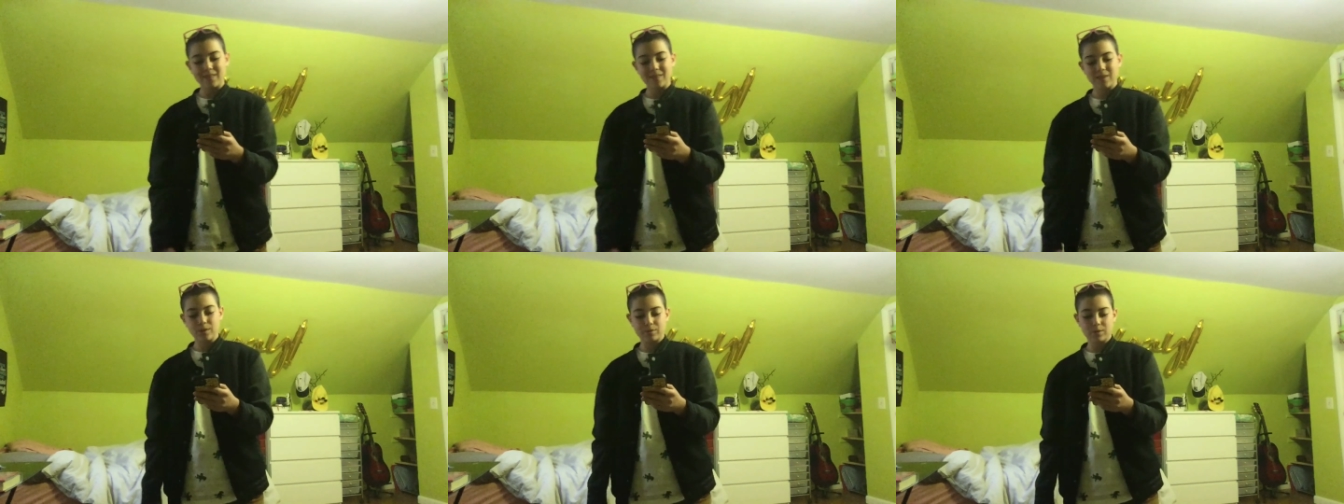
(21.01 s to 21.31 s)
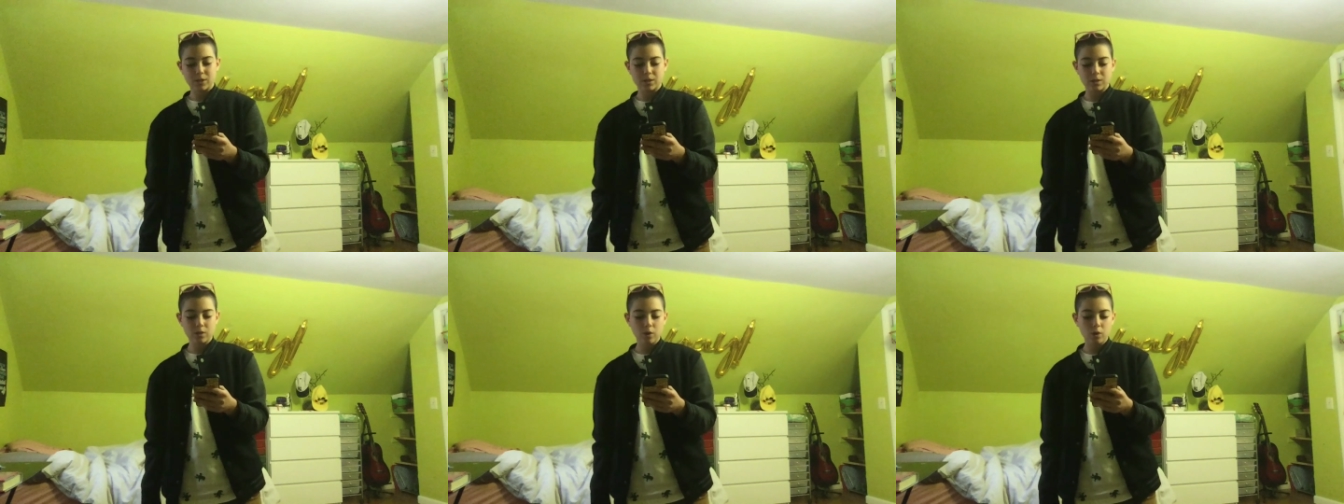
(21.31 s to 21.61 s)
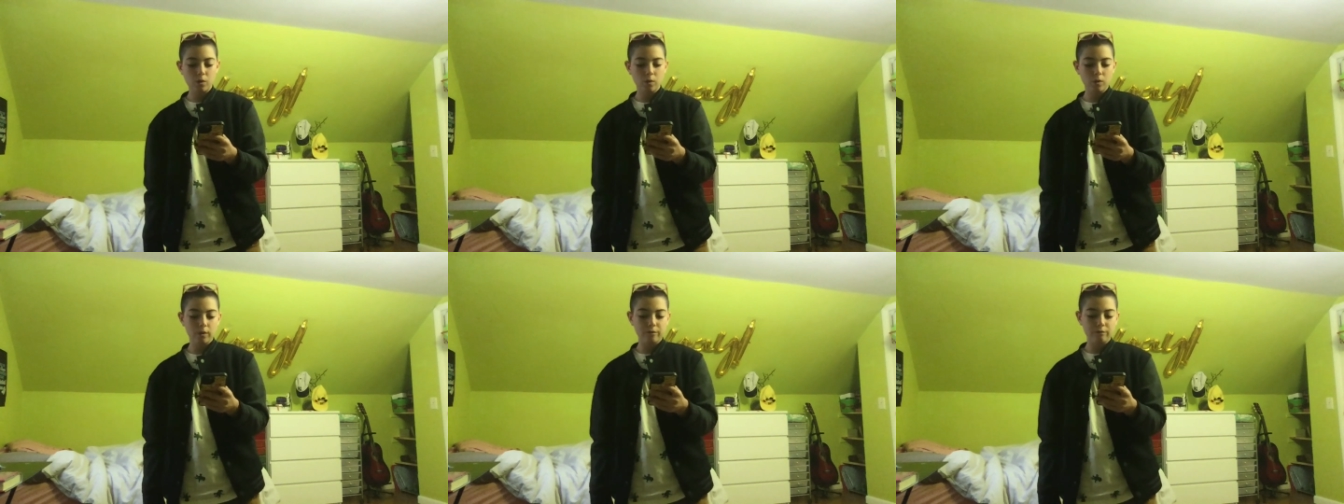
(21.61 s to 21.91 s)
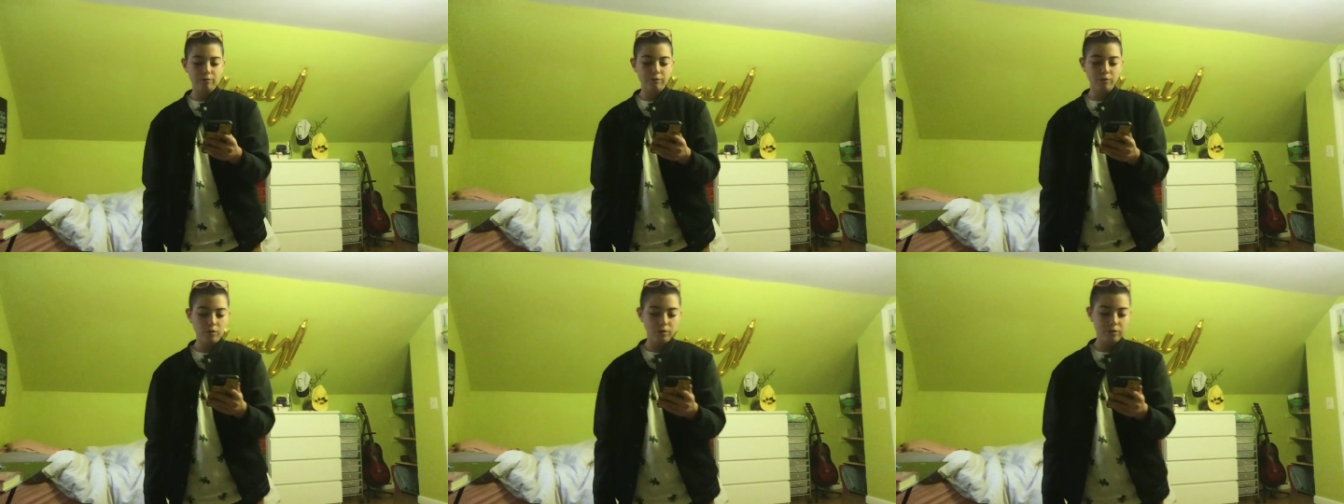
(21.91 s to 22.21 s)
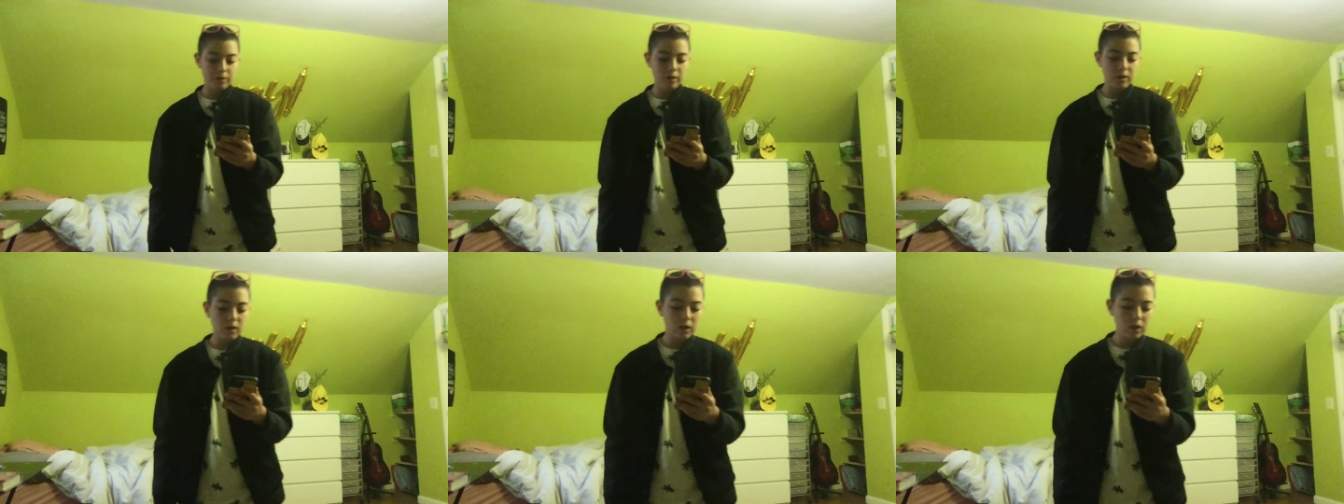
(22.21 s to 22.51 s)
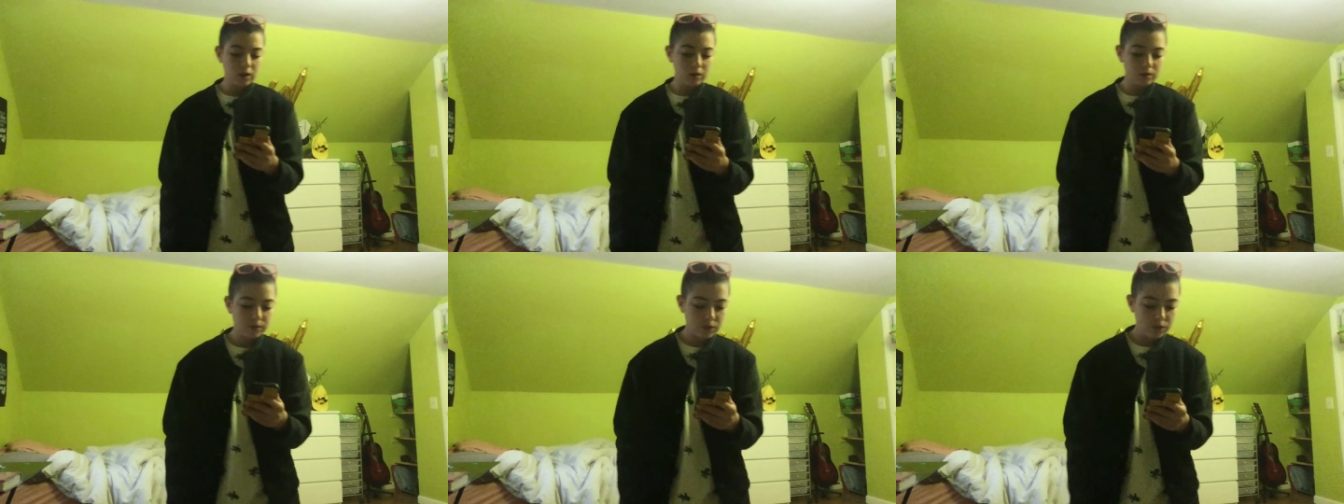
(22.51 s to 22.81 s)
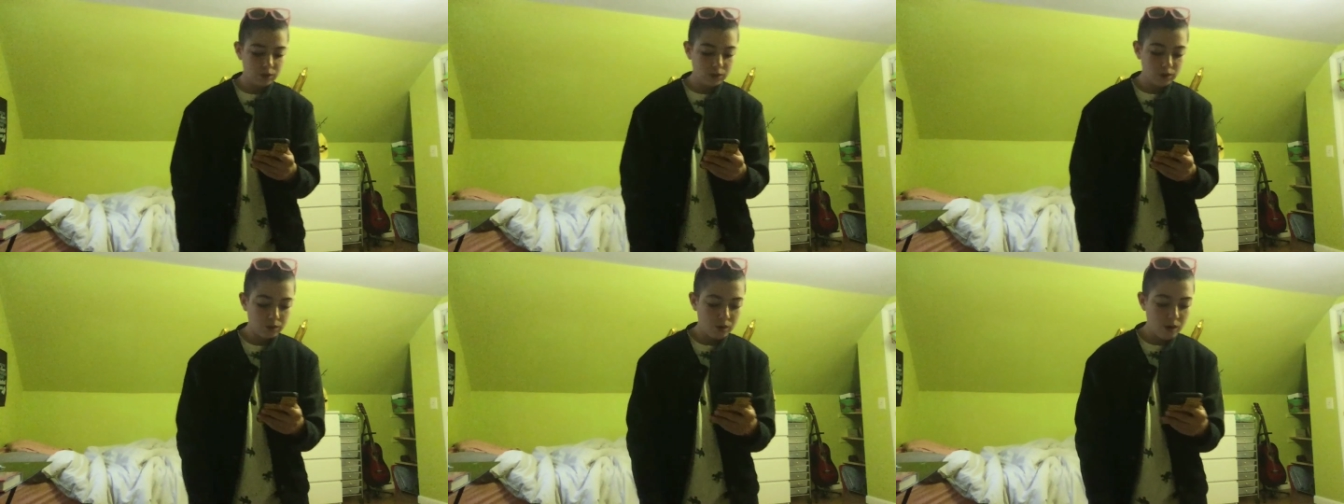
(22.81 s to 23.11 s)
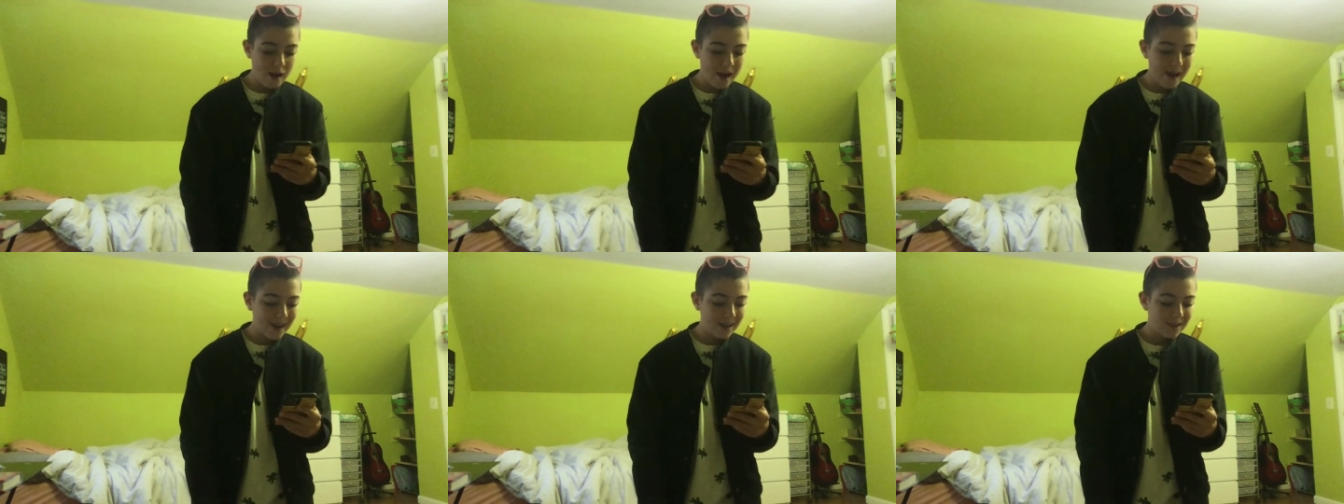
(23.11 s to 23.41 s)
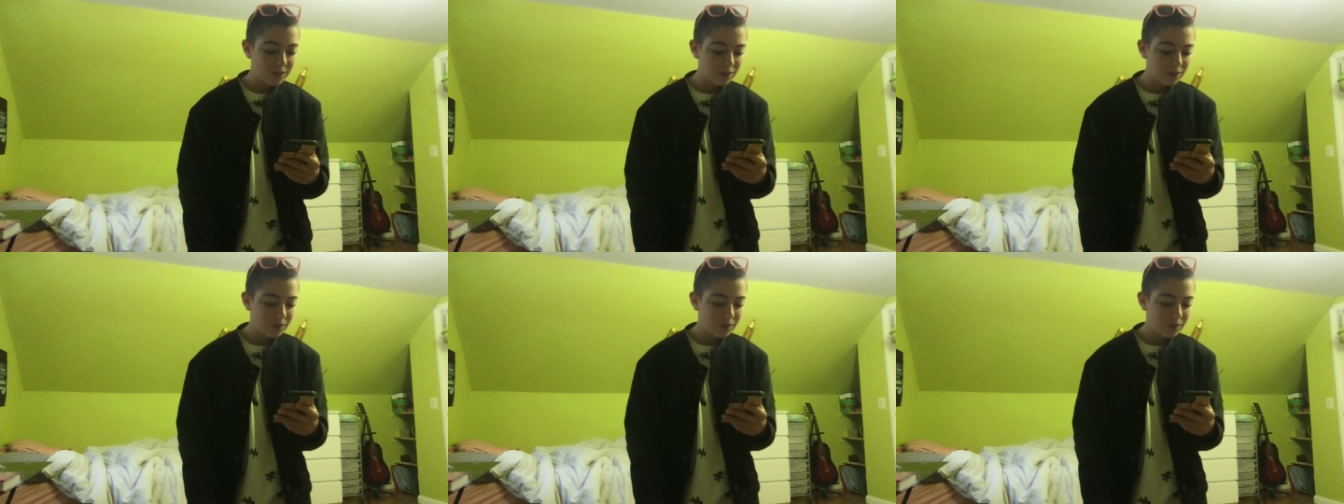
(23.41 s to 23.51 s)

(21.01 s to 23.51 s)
There is no one for the kills to rack.